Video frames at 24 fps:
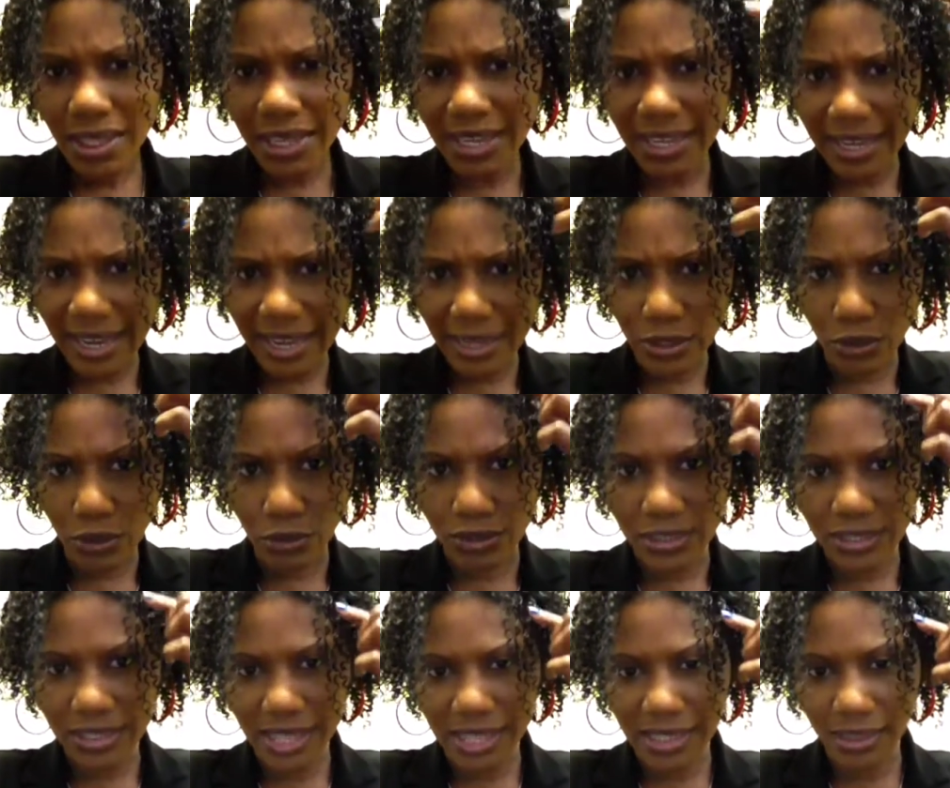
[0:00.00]
and I
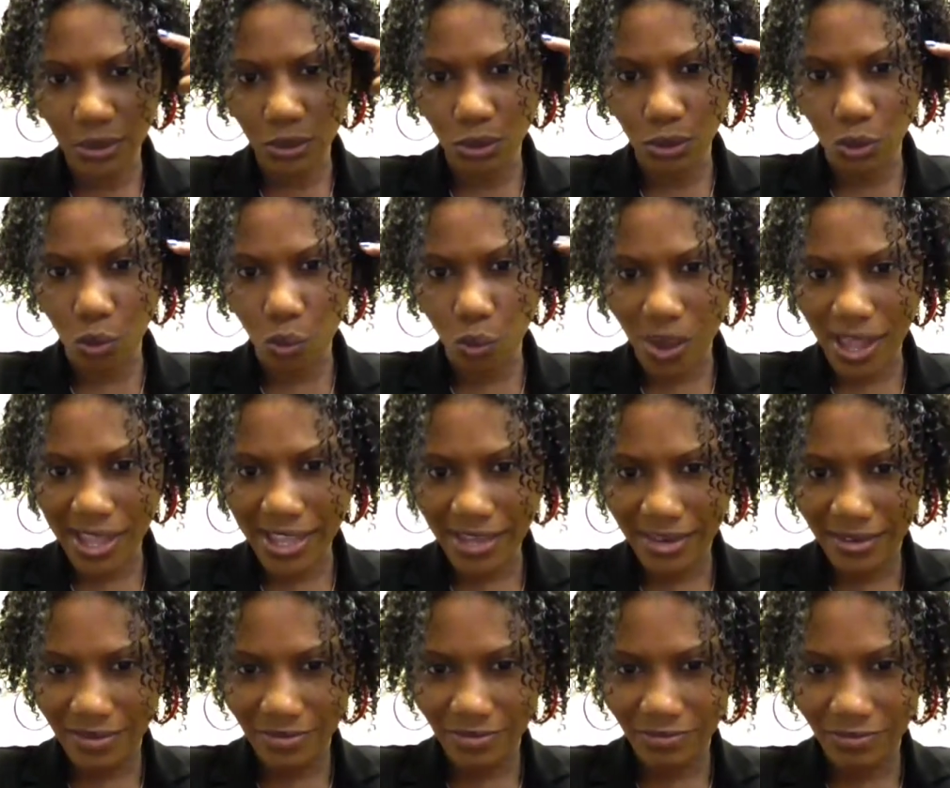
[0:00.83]
noticed like little
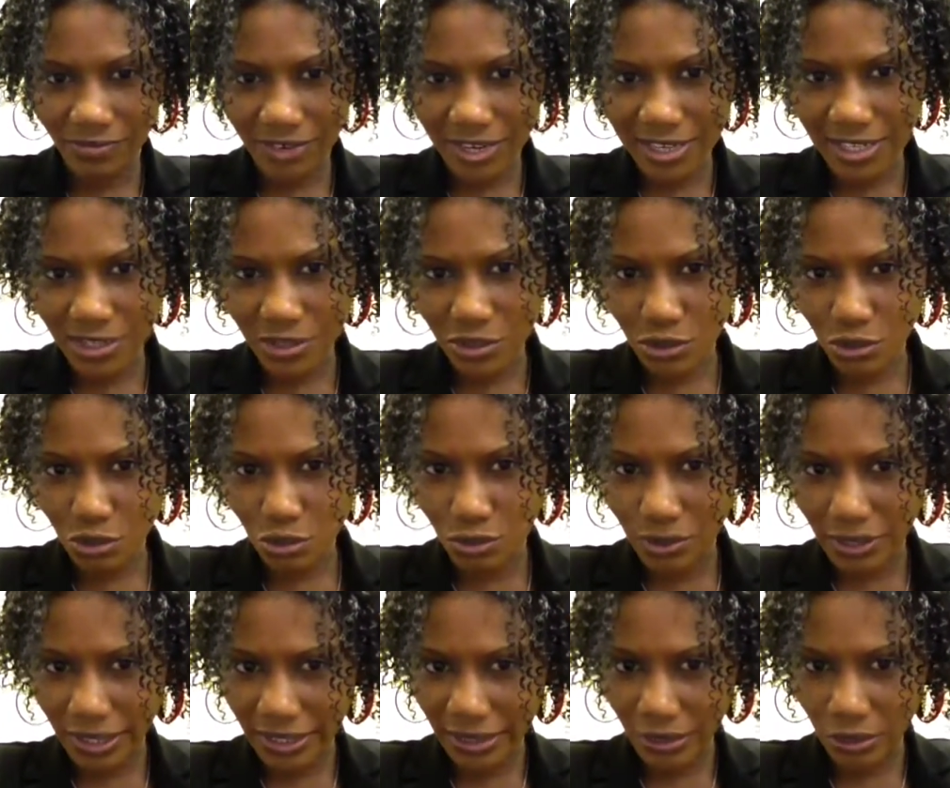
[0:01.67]
white
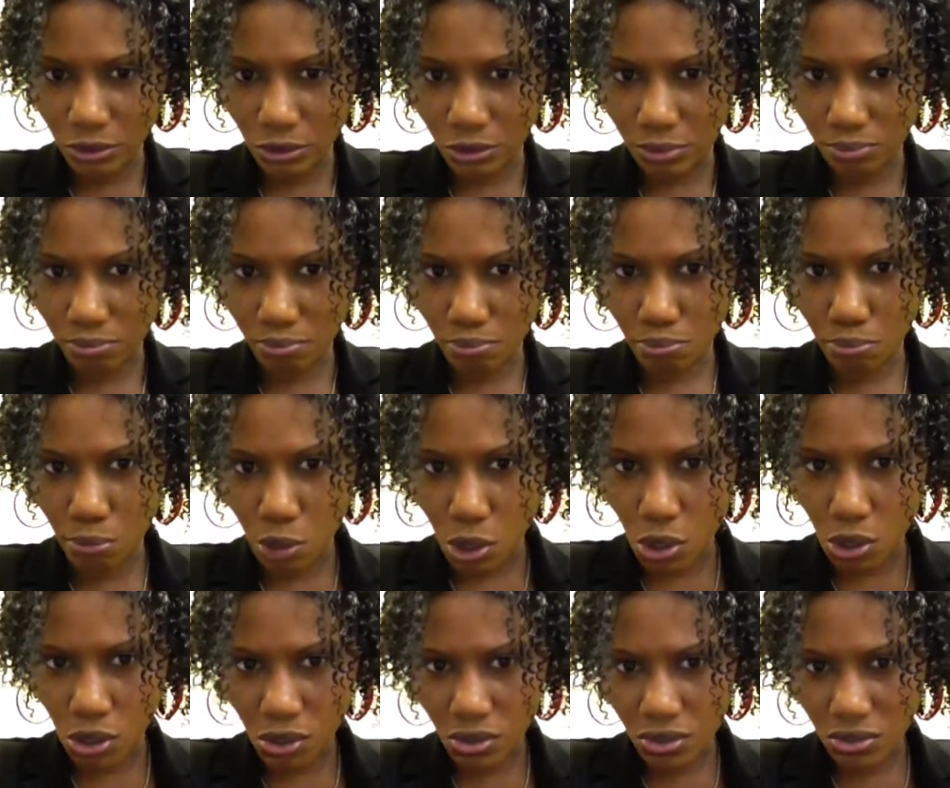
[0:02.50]
residue, like little
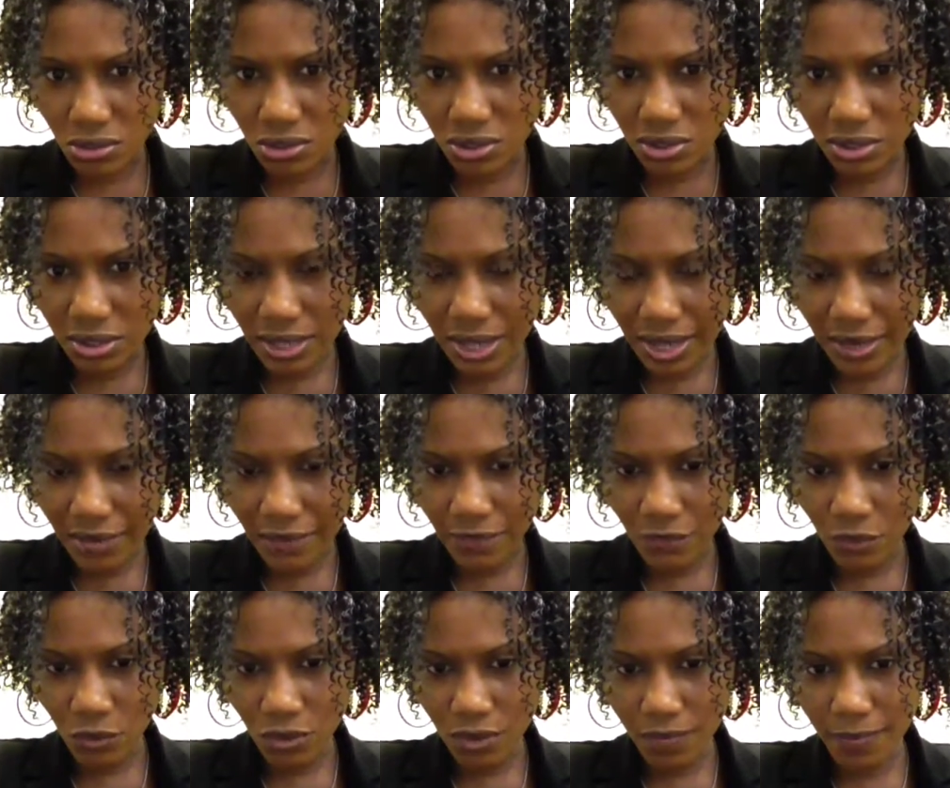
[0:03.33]
balls kind
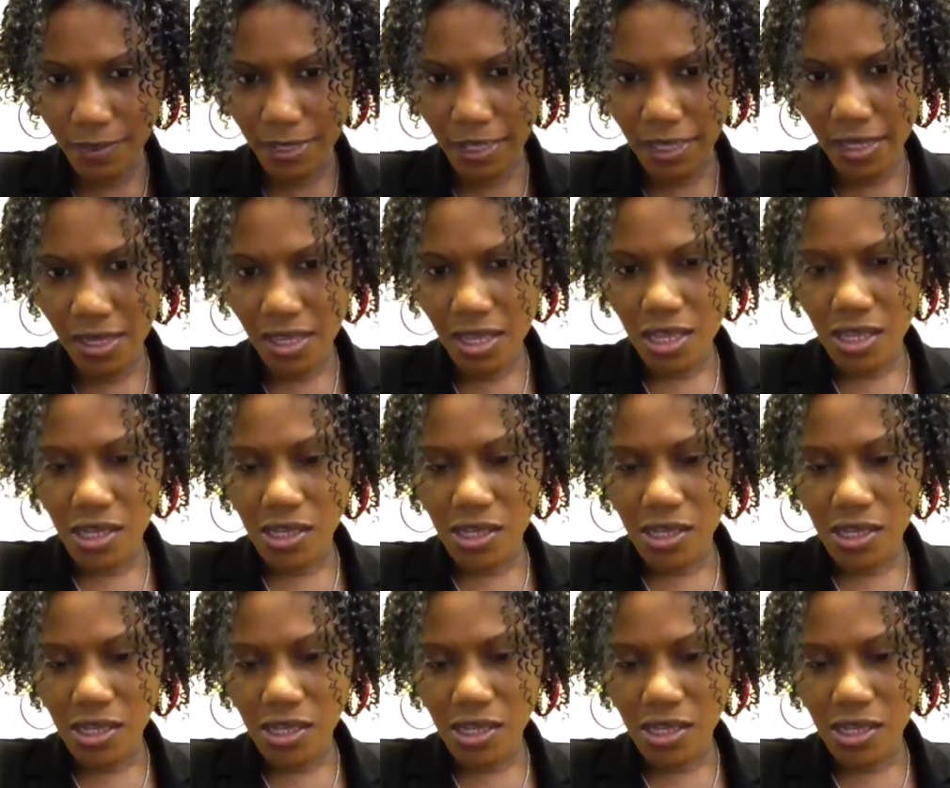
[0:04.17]
of forming.